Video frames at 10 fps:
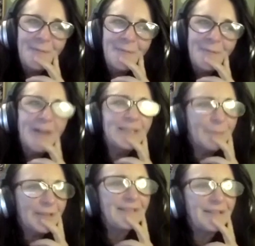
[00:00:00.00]
but I
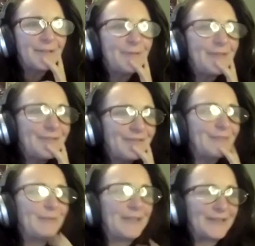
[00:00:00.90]
suppose, I don't know whether
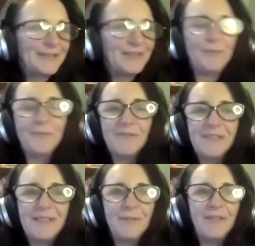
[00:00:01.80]
it's because,
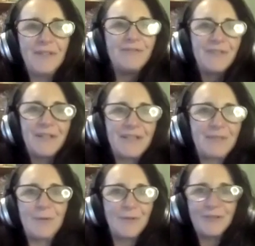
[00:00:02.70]
obviously with your
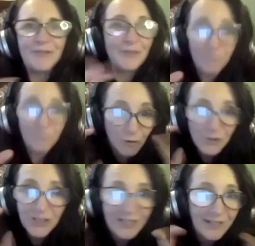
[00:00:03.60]
firstborn, you're sort of
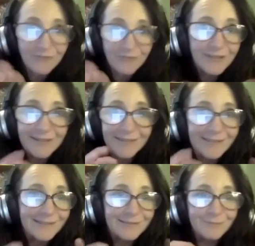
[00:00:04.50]
watching every
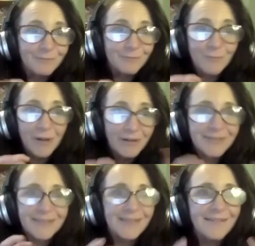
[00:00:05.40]
little
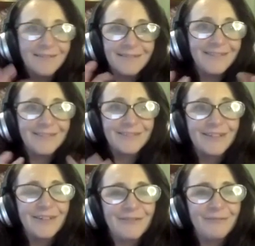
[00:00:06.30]
milestone and you're
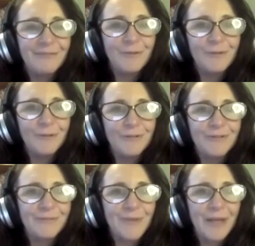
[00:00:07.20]
kind of
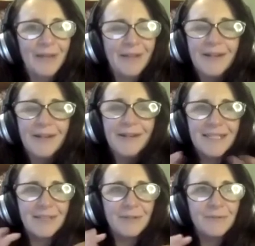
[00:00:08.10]
more alert
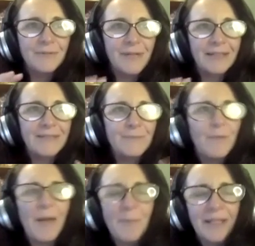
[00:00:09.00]
to, because
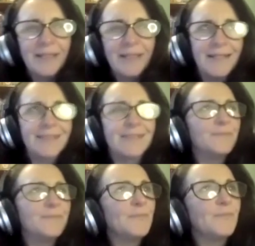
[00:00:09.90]
Emily had
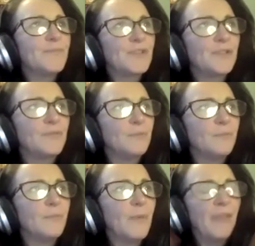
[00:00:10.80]
some sort of
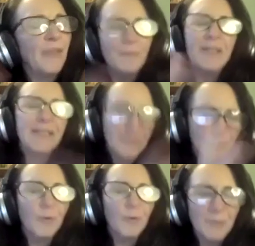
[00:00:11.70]
other medical
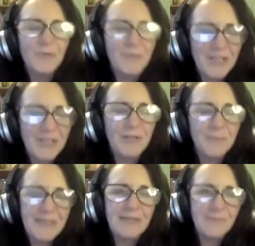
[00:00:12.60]
problems when she
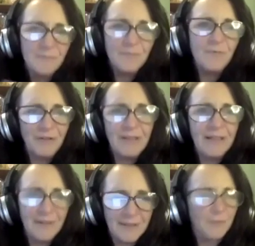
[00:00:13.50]
was very
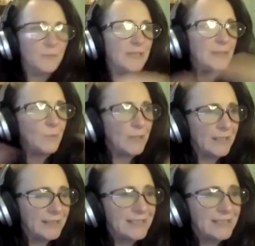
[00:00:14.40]
young, so we were